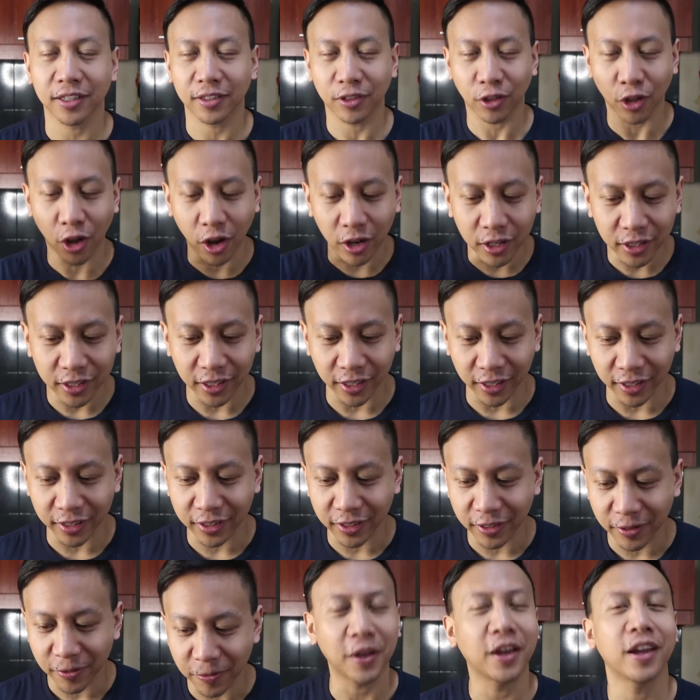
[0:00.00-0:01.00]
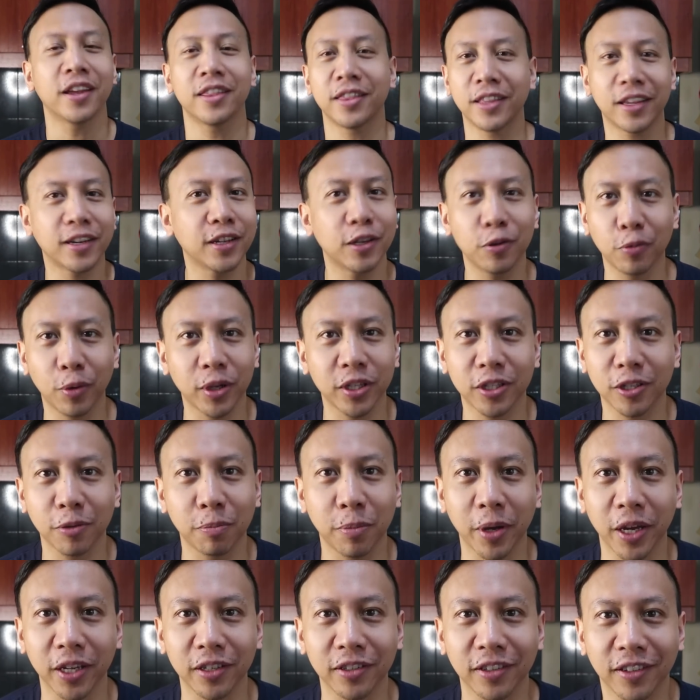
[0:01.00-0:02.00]
locked it, and then he went to
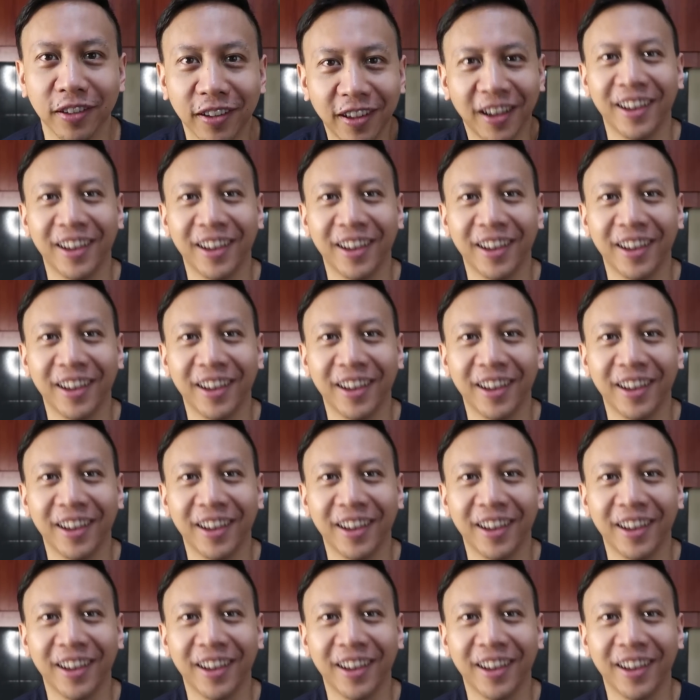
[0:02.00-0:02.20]
bed.